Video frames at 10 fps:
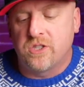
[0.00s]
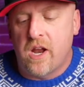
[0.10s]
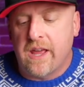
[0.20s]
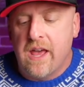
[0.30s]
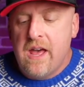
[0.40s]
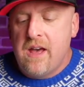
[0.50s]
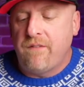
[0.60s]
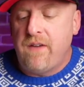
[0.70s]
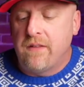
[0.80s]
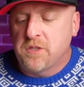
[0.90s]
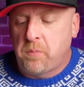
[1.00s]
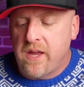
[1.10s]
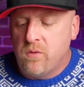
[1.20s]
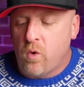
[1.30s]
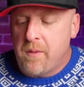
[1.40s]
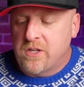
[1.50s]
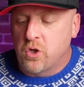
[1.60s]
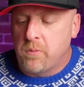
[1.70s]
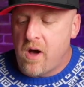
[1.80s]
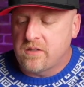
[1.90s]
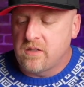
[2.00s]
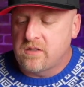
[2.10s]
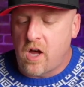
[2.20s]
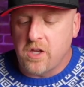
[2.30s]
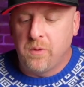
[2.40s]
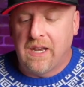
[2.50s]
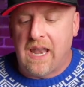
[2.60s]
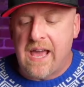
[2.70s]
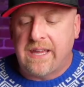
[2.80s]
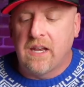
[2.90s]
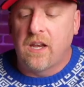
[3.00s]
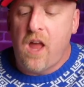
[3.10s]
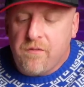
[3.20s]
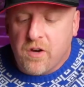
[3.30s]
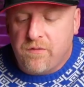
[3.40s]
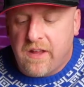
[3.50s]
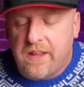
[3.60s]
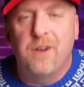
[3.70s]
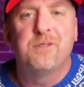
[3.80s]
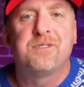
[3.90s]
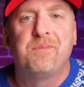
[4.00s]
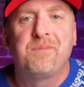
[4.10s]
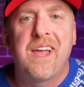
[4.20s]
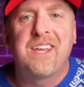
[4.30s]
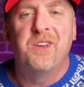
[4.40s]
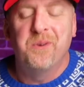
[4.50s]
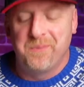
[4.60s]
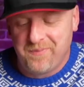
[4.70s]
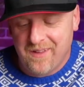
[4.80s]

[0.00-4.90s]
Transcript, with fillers: Johnny, I found this plate in one of my toolboxes. Thought you would like it. Love your videos. Thank you.